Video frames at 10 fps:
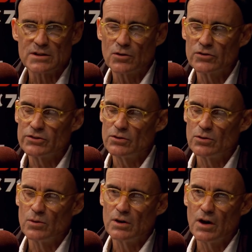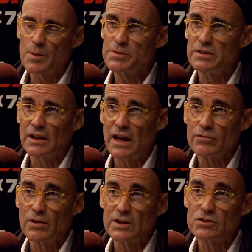he had also optioned the
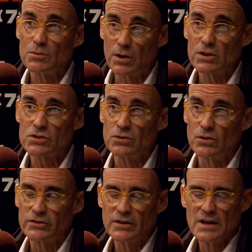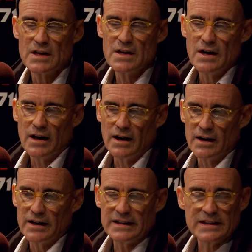life rights to Mark Schultz,
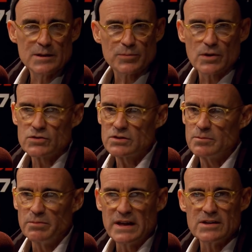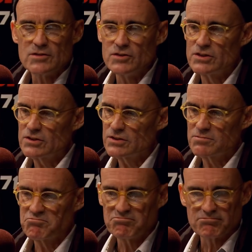and he approached Bennett just
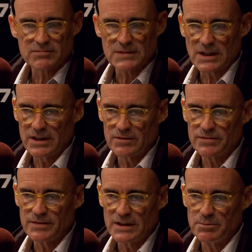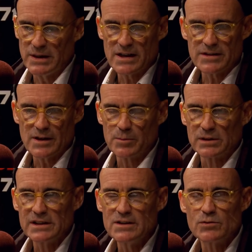kind of, Bennett I
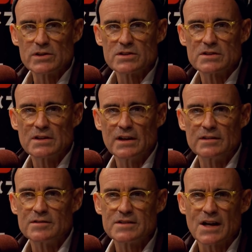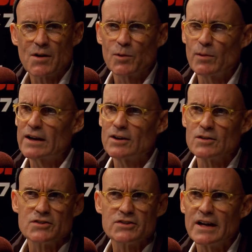believe was at Tower
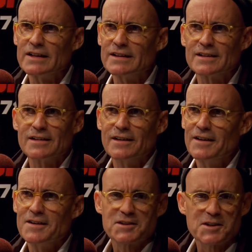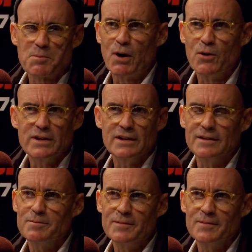Records signing Capote